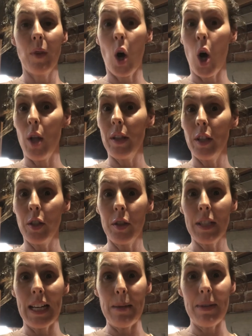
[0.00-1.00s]
all the little
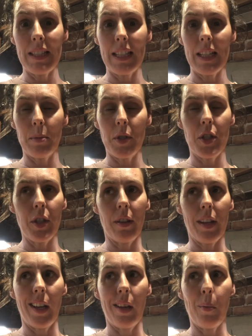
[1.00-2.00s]
tiny biscuits, which took
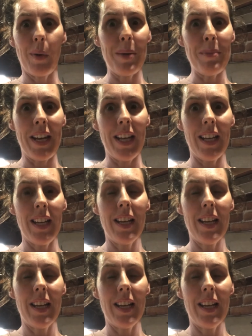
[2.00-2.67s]
like 1 minute.